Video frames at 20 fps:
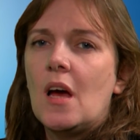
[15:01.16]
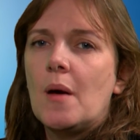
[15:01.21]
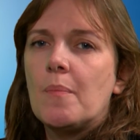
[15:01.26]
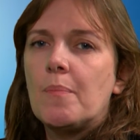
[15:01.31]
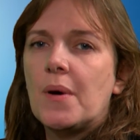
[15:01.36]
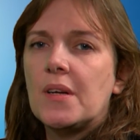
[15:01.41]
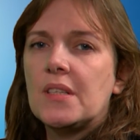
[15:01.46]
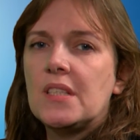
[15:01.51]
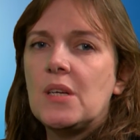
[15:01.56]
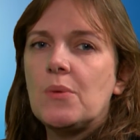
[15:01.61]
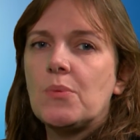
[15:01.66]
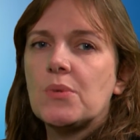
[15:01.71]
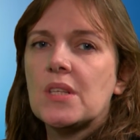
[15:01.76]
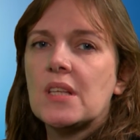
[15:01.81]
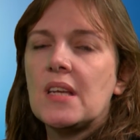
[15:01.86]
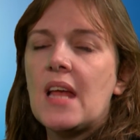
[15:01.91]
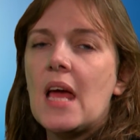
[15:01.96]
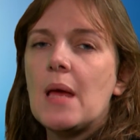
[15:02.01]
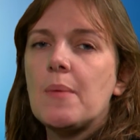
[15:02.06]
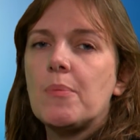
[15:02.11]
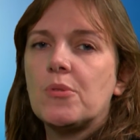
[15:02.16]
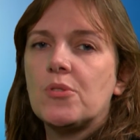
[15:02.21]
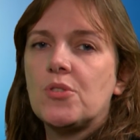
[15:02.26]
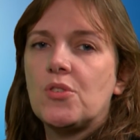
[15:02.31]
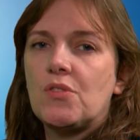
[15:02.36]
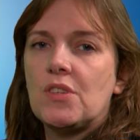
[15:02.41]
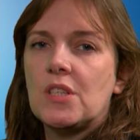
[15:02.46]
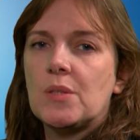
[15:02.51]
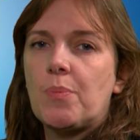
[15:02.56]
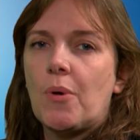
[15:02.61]
but he was unable
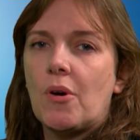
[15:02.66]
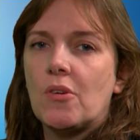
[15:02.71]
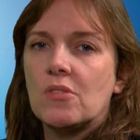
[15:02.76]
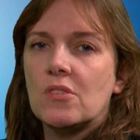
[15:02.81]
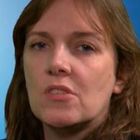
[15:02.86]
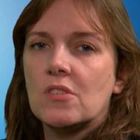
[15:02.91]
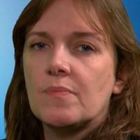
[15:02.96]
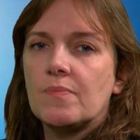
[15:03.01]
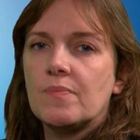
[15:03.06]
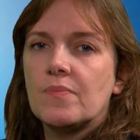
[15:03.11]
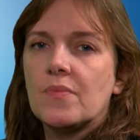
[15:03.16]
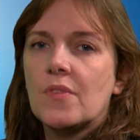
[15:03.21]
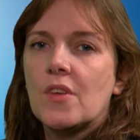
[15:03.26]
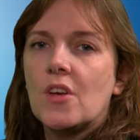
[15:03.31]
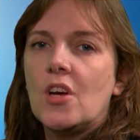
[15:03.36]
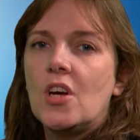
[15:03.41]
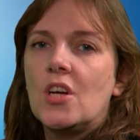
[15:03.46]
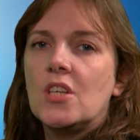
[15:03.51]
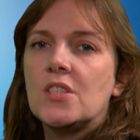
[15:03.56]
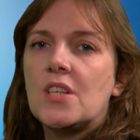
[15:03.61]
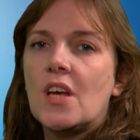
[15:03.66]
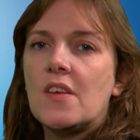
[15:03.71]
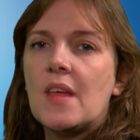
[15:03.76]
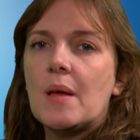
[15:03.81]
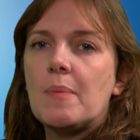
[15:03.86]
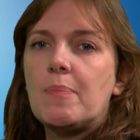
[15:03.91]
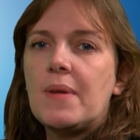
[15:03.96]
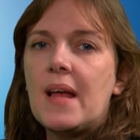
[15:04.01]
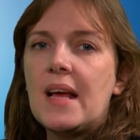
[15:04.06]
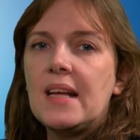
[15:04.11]
to respond. So
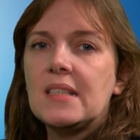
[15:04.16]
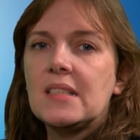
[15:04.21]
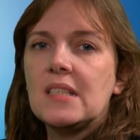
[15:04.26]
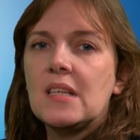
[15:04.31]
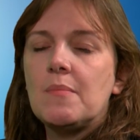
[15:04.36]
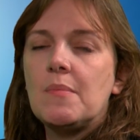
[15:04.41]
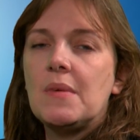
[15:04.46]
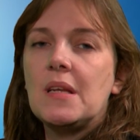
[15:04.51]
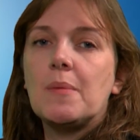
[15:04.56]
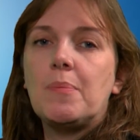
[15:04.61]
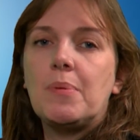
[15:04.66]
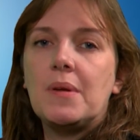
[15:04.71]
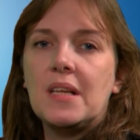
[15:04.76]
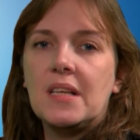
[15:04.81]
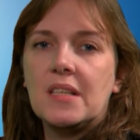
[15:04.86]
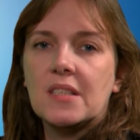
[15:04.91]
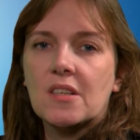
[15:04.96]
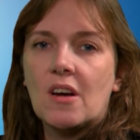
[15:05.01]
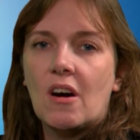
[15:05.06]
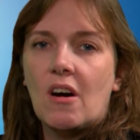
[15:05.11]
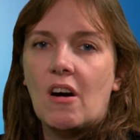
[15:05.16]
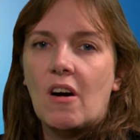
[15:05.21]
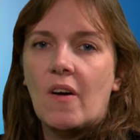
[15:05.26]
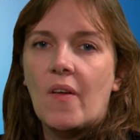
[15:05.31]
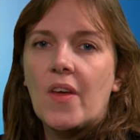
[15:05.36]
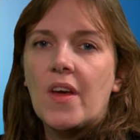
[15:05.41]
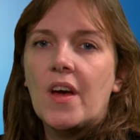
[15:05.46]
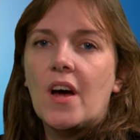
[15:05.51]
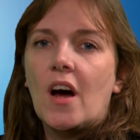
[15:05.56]
they placed him in a police car